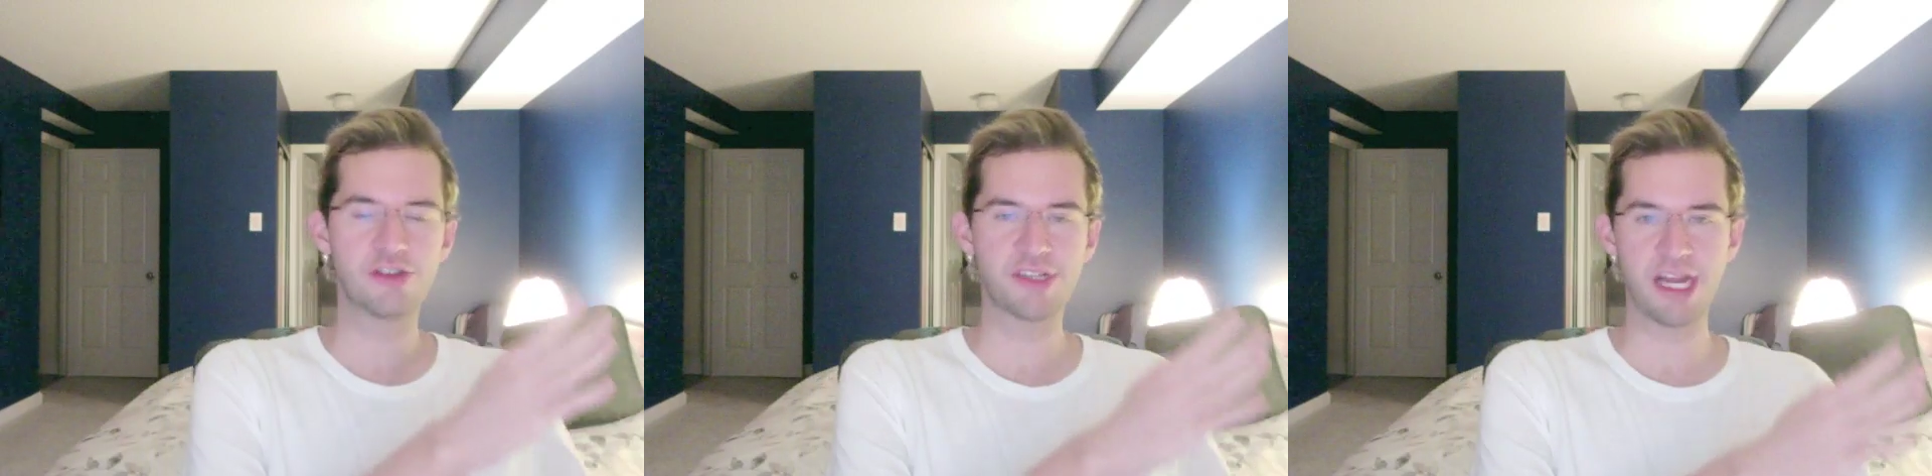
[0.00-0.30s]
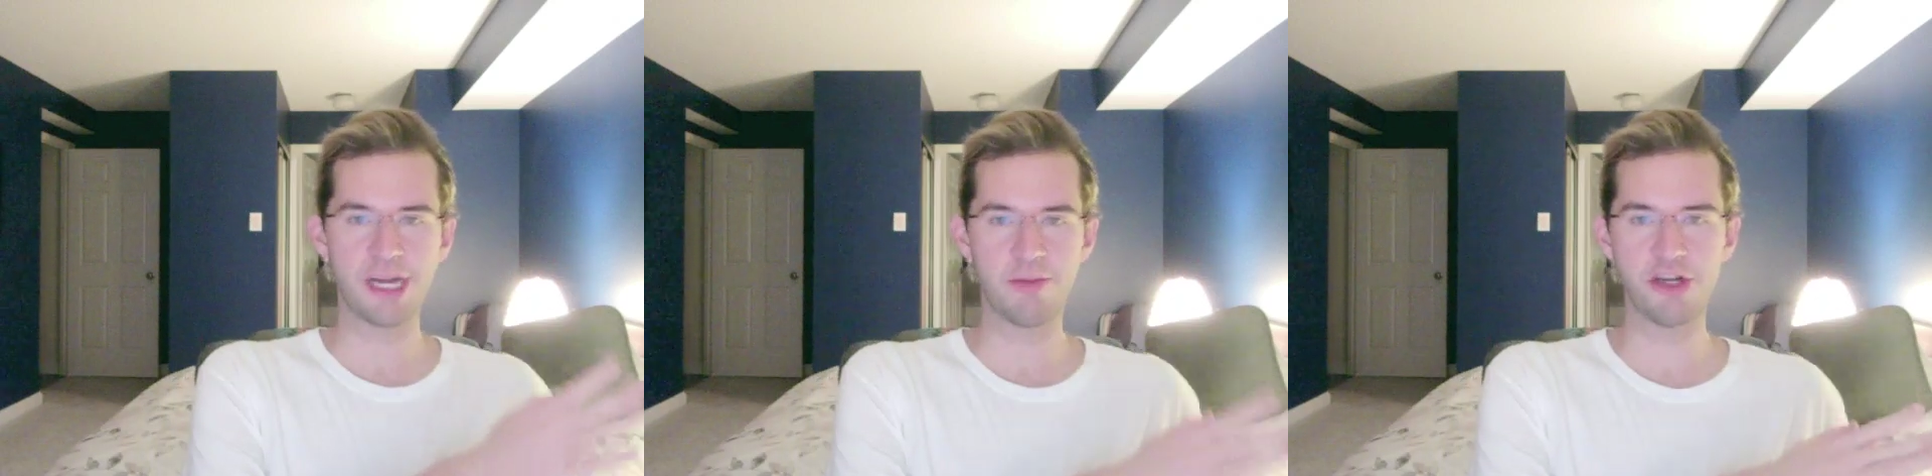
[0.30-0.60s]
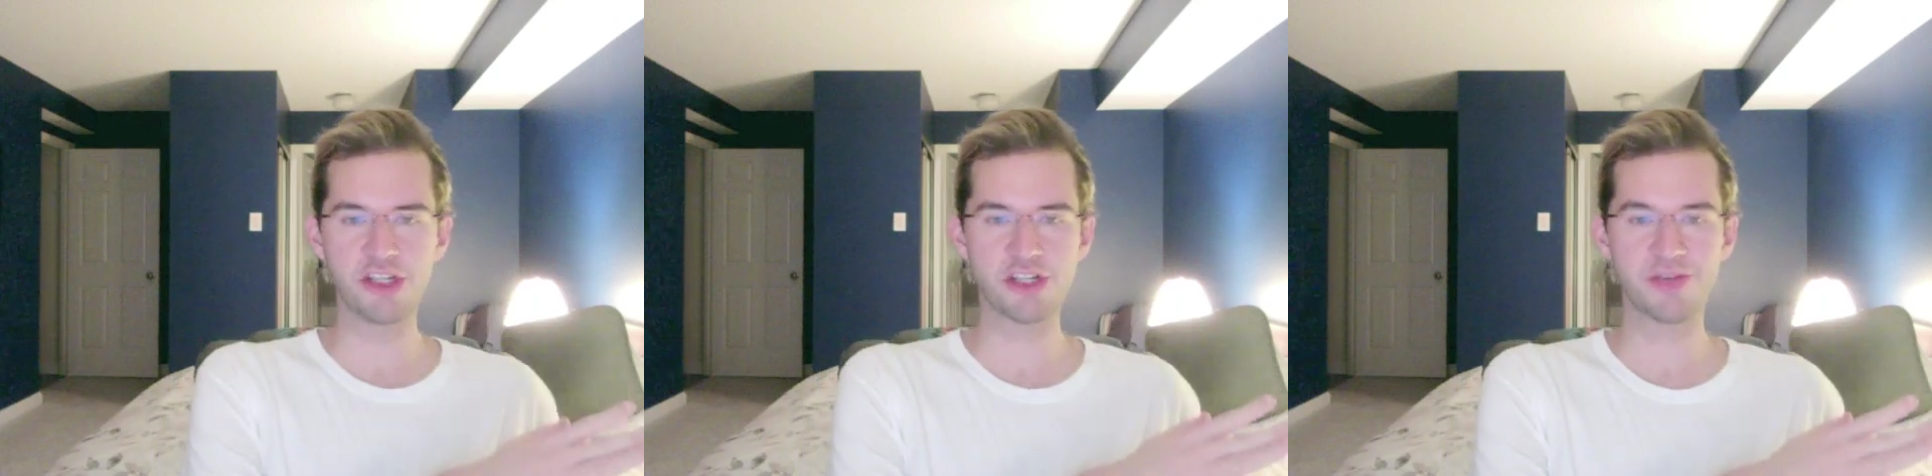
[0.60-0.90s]
or second
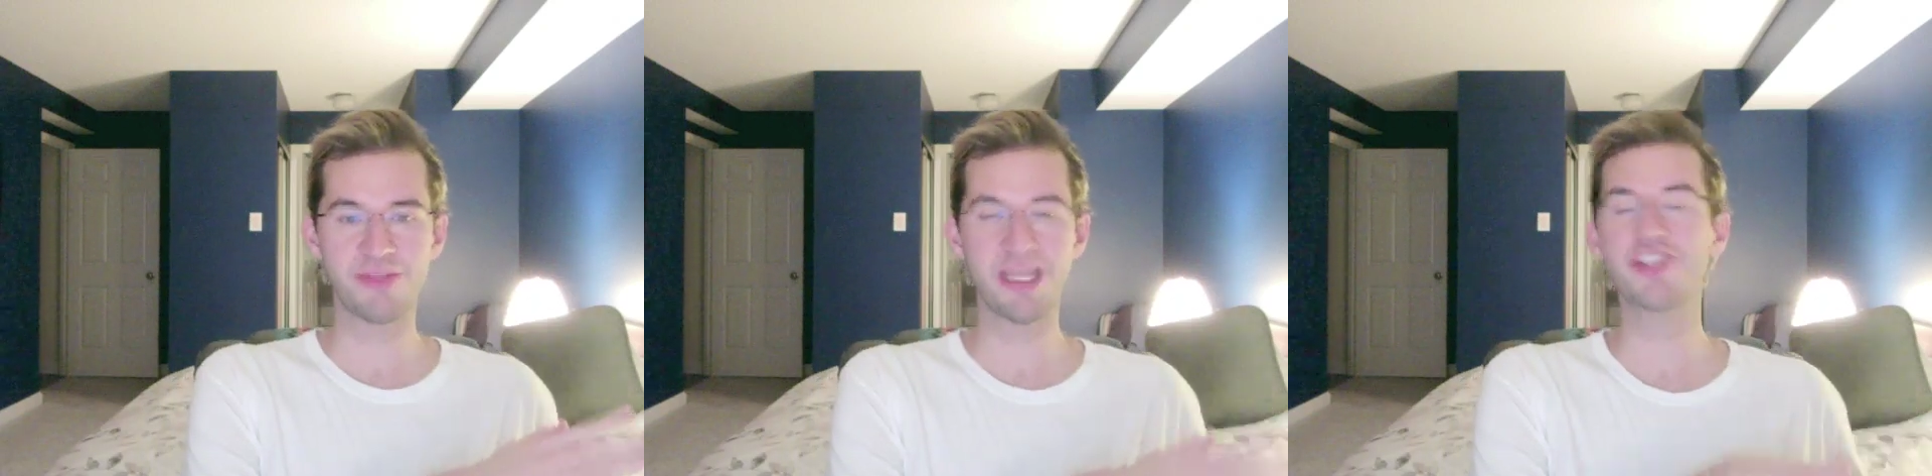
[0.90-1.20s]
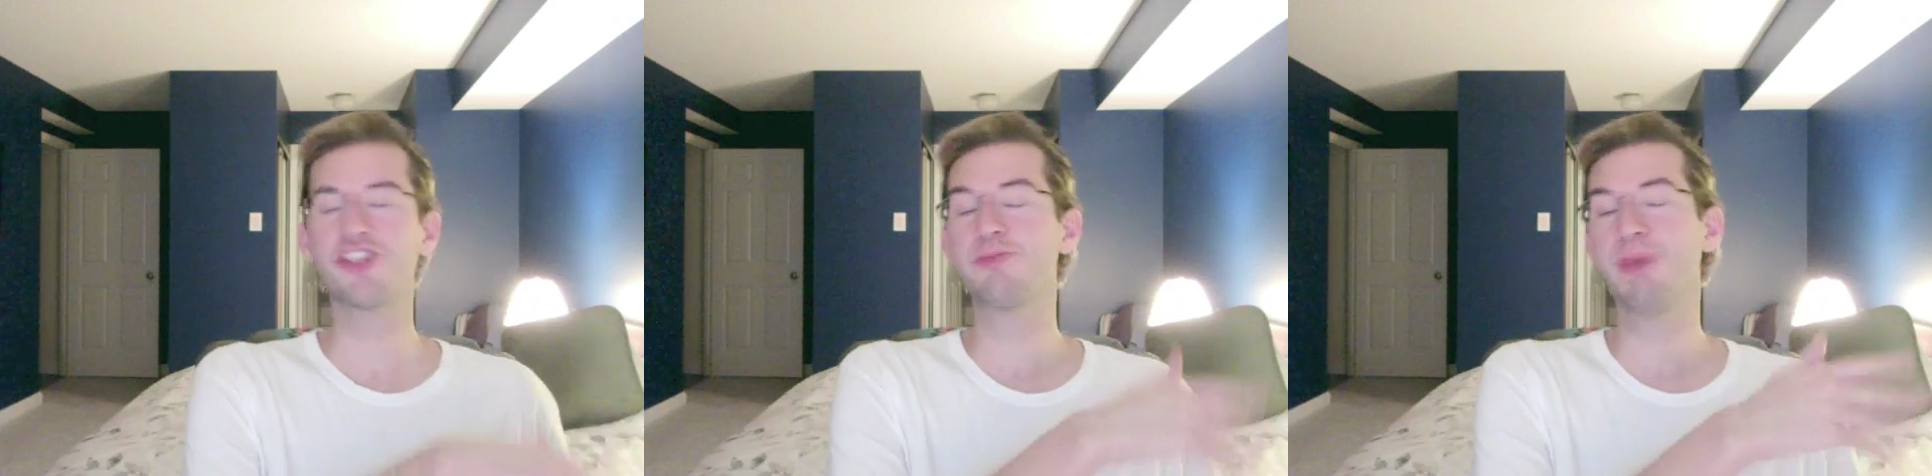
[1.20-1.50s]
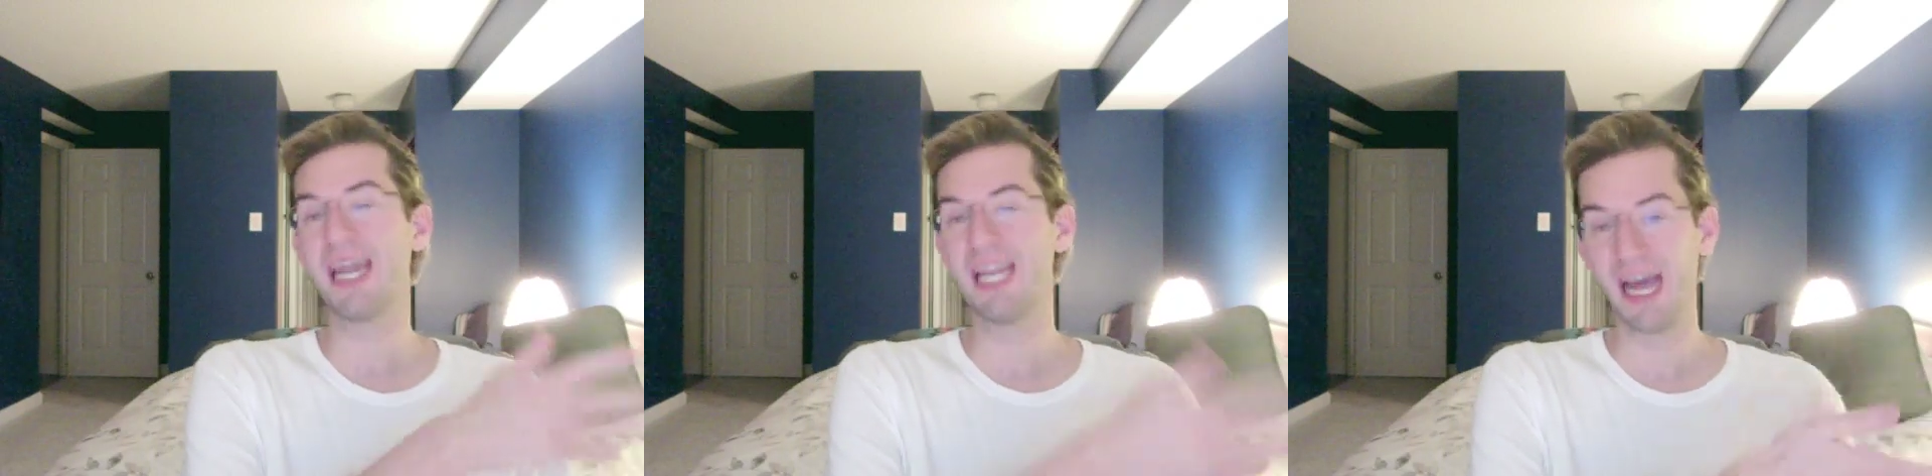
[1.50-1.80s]
bush, that's just
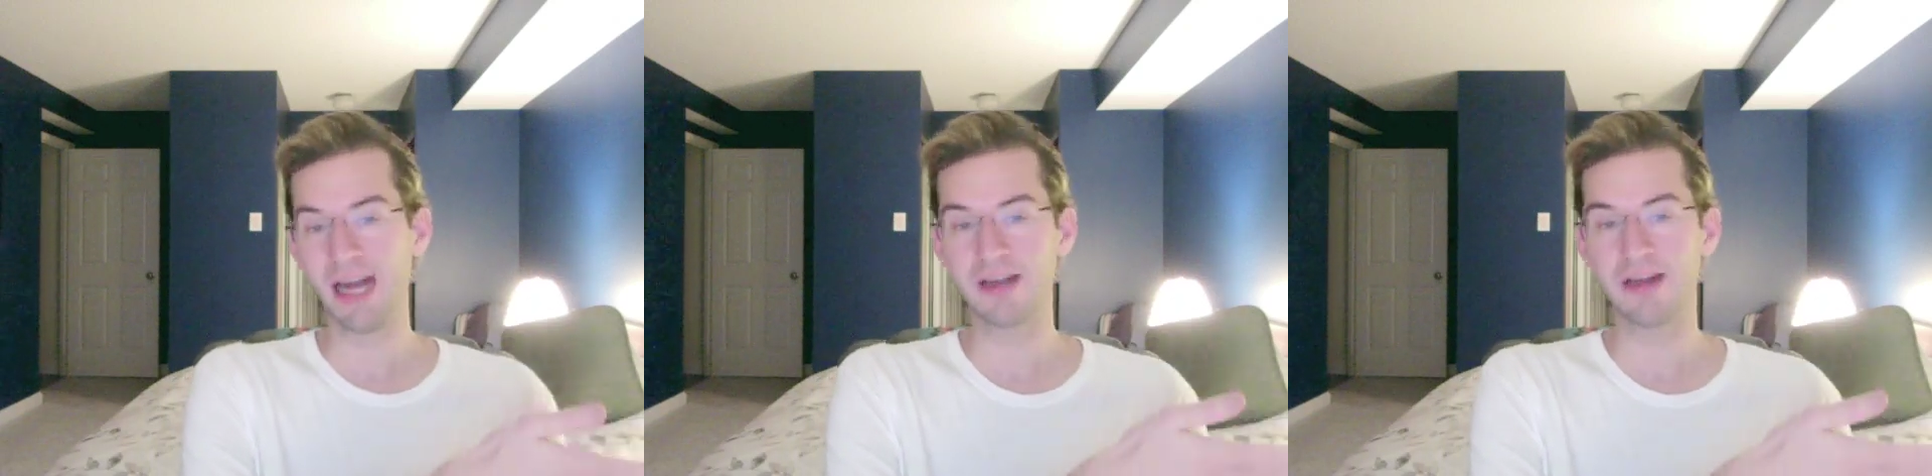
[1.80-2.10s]
bad luck.